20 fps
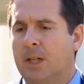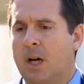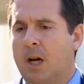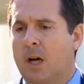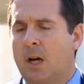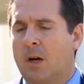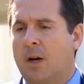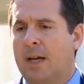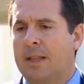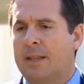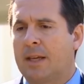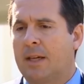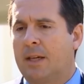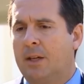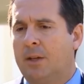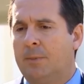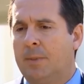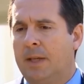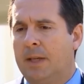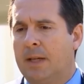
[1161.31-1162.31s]
No, I think
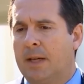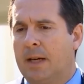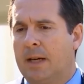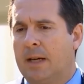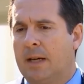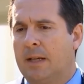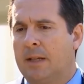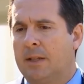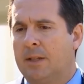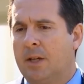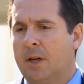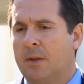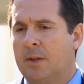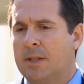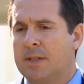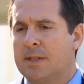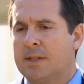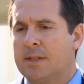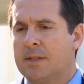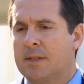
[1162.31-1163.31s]
you'd be no.
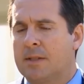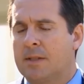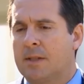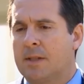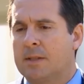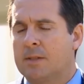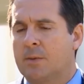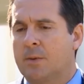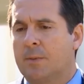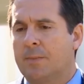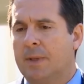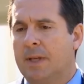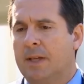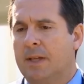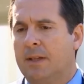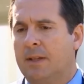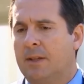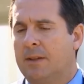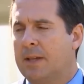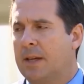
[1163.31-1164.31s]
This would
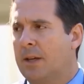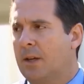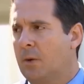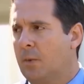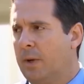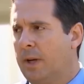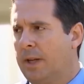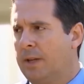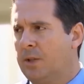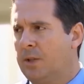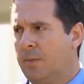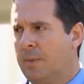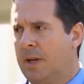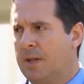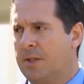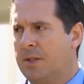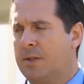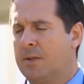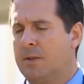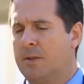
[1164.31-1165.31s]
be. I think you're reading too
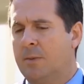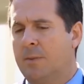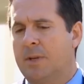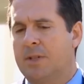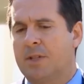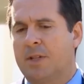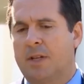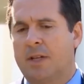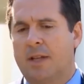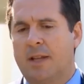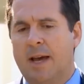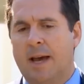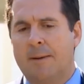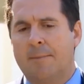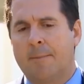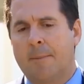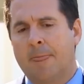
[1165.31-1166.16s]
much into that.